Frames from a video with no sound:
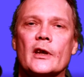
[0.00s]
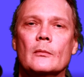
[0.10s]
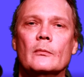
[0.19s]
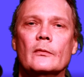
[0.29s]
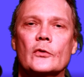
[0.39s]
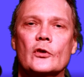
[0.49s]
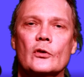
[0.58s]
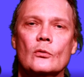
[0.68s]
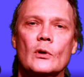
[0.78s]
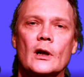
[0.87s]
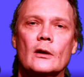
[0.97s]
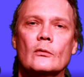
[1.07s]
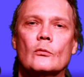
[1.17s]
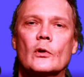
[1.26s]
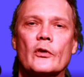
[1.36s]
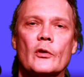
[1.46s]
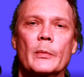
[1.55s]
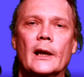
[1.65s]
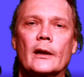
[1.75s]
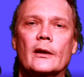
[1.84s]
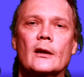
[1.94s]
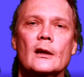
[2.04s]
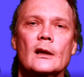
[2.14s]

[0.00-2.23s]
them to uh, work with the band.